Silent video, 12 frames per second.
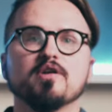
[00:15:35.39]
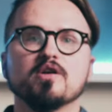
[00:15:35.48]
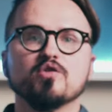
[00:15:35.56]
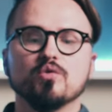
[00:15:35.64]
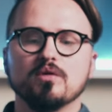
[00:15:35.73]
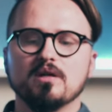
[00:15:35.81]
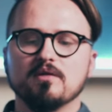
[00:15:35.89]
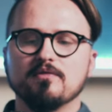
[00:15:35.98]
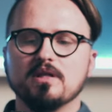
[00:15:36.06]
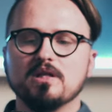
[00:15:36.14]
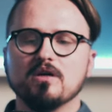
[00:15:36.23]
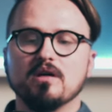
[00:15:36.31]
you're shooting a
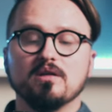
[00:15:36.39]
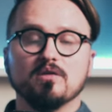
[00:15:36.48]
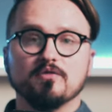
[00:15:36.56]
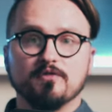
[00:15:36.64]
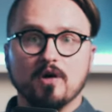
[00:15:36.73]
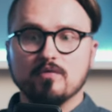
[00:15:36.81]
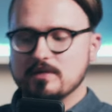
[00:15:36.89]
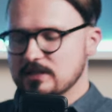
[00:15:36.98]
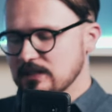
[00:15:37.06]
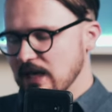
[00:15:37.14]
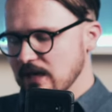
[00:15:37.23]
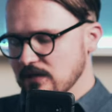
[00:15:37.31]
video and your phone is
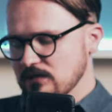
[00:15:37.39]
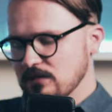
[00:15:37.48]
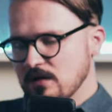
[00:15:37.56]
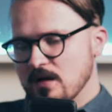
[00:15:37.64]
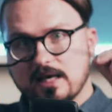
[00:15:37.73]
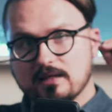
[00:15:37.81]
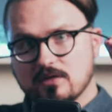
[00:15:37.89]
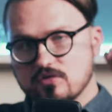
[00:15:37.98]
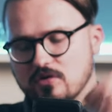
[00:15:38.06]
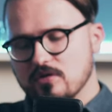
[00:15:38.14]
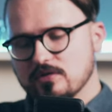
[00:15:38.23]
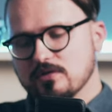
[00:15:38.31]
dying take the
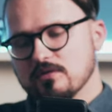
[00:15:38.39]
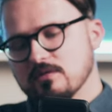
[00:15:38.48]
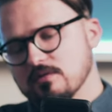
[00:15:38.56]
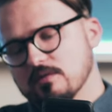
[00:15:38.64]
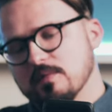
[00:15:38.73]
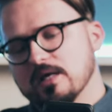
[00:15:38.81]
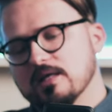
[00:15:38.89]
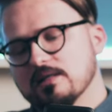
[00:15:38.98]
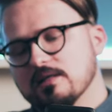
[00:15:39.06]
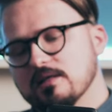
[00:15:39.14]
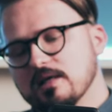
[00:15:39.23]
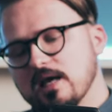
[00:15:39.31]
short magnetic